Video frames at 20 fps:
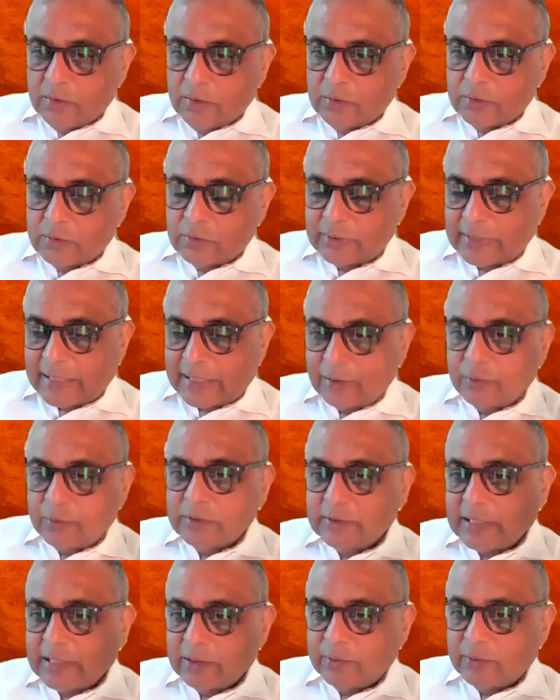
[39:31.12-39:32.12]
So the algo
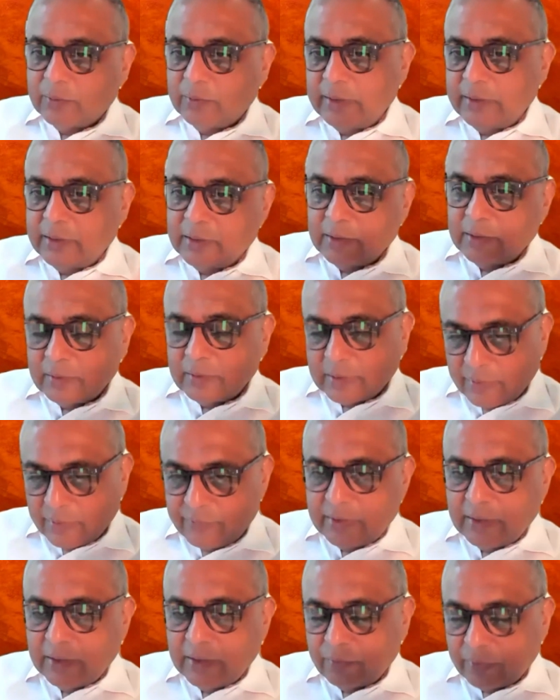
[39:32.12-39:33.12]
is calculating
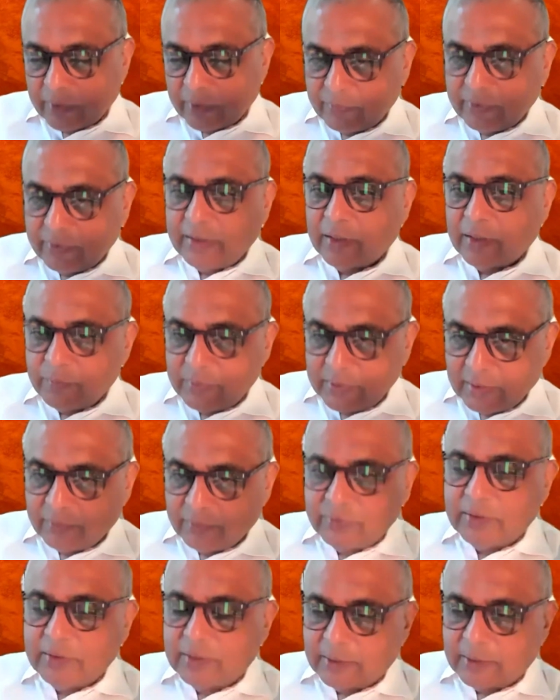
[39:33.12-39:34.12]
everything for every company
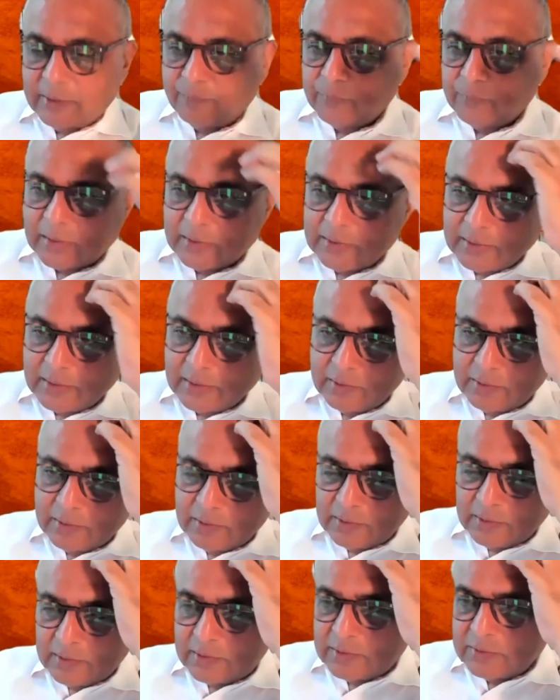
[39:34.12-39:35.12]
every day, and
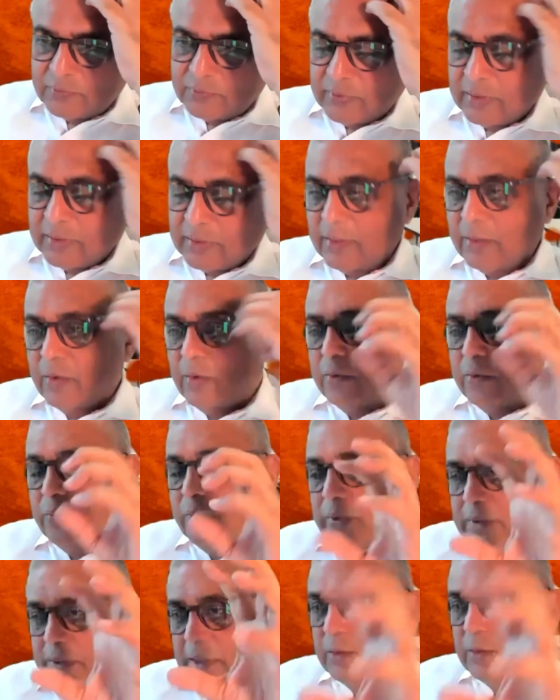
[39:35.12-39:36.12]
then it is figuring out
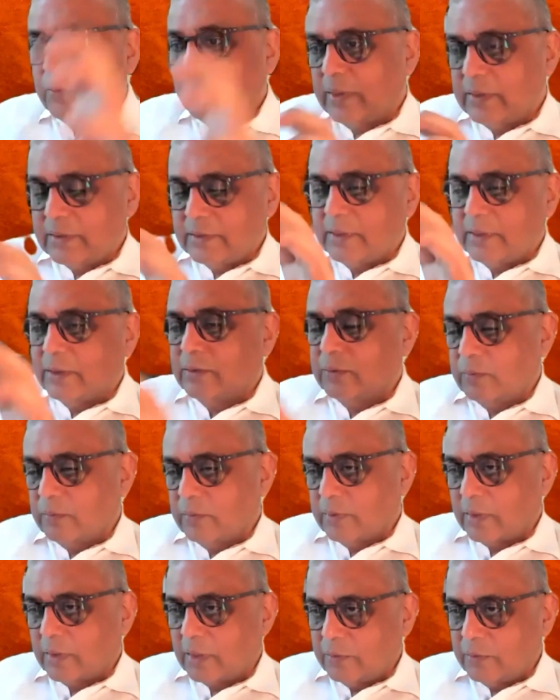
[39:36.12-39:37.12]
which are the ones that
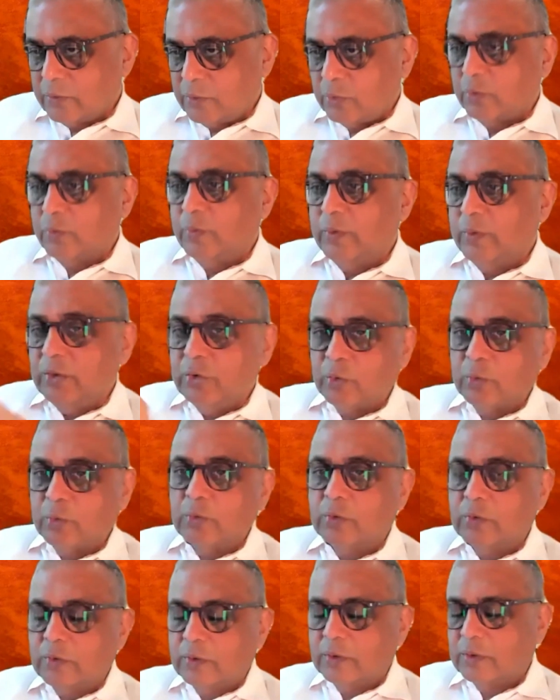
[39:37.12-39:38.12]
should be
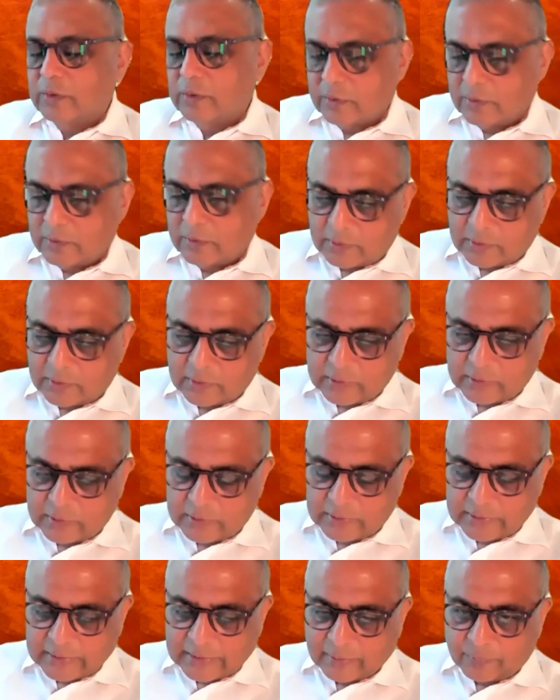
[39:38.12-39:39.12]
shown
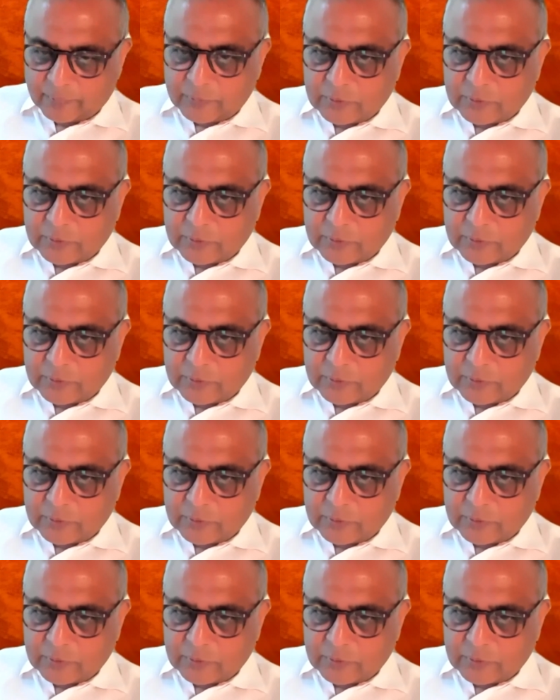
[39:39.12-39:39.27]
in the app.